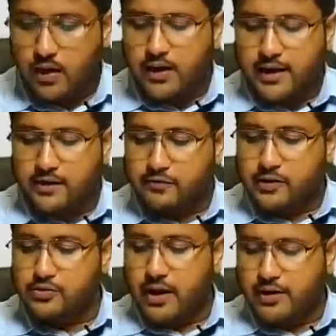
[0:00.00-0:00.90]
It is
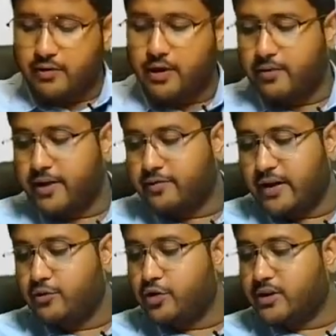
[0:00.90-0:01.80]
1st July
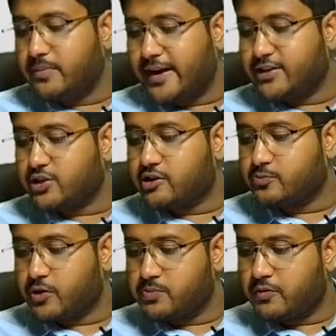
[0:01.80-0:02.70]
2025. You are the manager
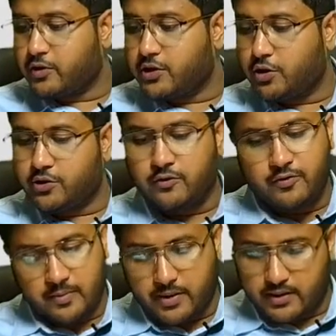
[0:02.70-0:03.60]
responsible for the audit of
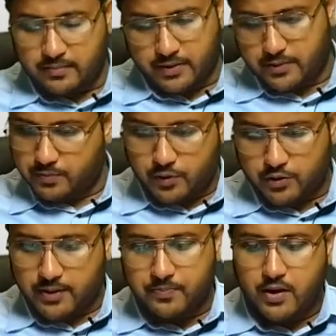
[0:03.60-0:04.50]
Wema company.
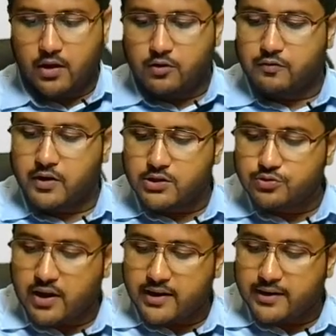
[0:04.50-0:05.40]
Okay. 1st
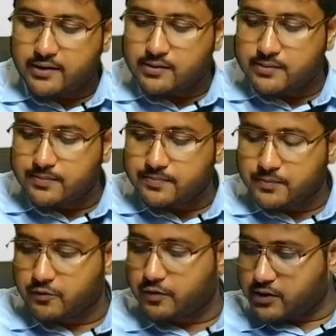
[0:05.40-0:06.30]
July it is.
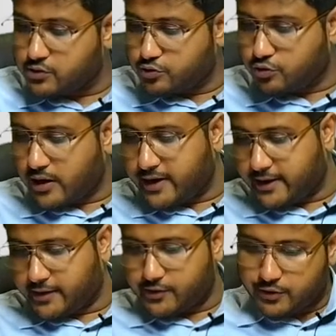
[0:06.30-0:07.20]
1st July
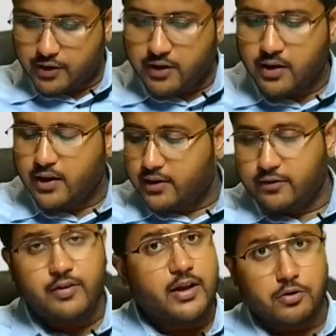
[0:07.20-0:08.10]
it is. Okay.
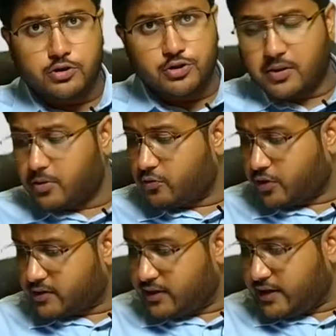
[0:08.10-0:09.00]
We are not sure about
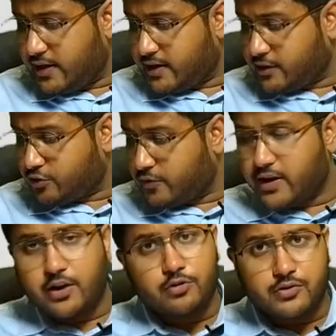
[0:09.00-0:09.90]
what is the year end. So we
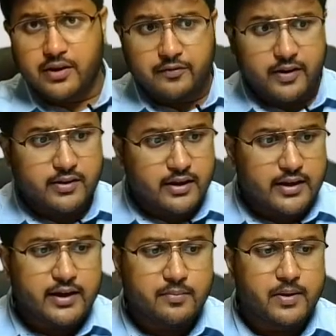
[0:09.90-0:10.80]
cannot say if it is the
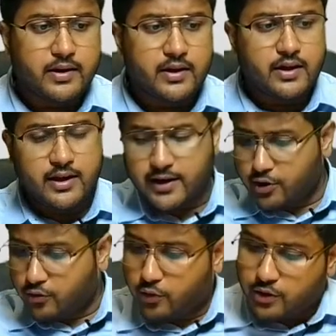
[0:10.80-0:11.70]
year beginning, year end
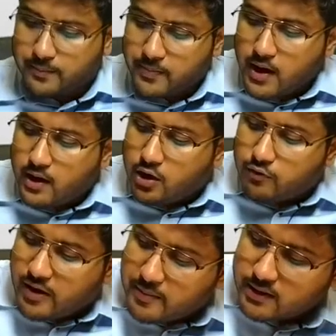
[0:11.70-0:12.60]
or what. Now
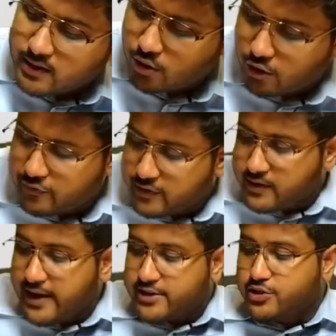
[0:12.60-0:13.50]
Wema offers a
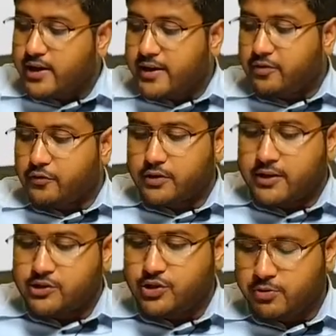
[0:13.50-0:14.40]
national network for the
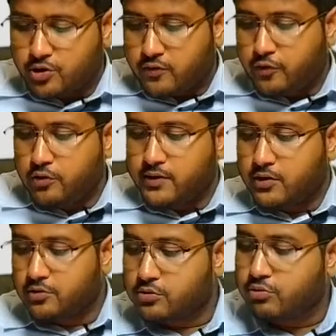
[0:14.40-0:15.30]
distribution of wholesale
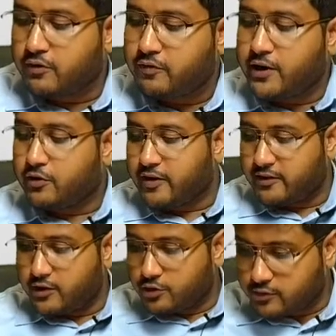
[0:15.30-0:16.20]
goods through a fleet of
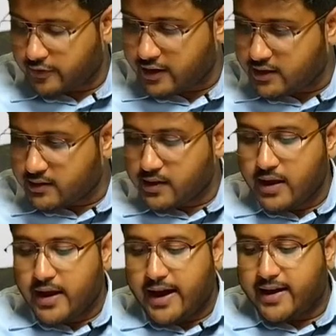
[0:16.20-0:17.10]
heavy goods vehicles
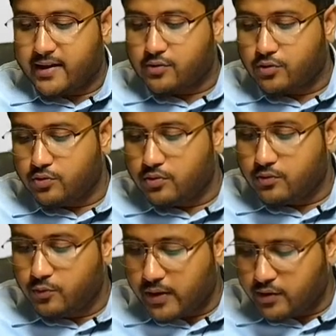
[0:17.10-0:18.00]
and has
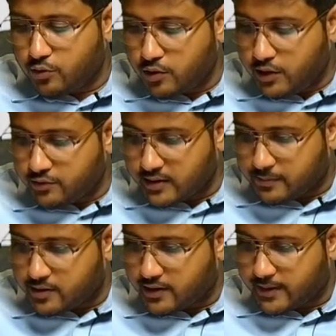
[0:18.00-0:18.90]
one wholly owned
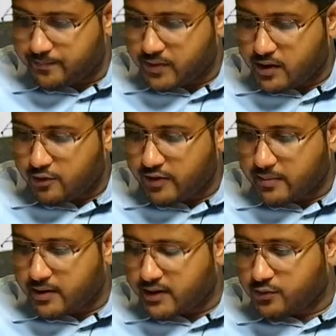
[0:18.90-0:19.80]
subsidiary.
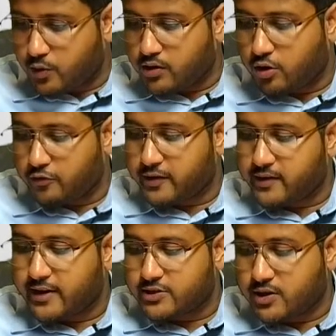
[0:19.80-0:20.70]
Wema does what? Offers a
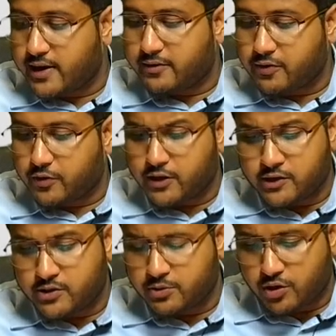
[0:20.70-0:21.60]
national network for the
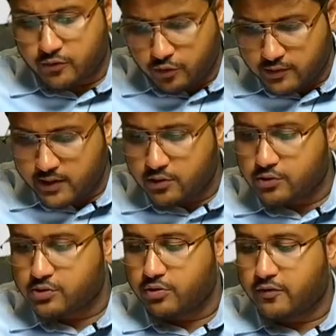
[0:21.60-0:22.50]
distribution of wholesale
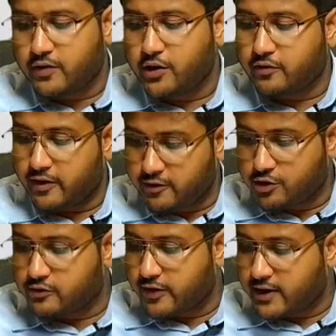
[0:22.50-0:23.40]
goods through a fleet of heavy
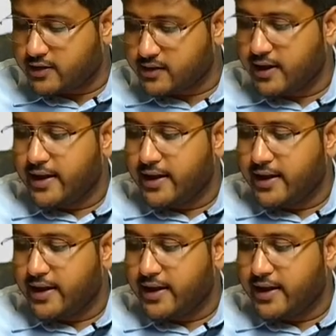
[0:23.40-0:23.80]
goods vehicles,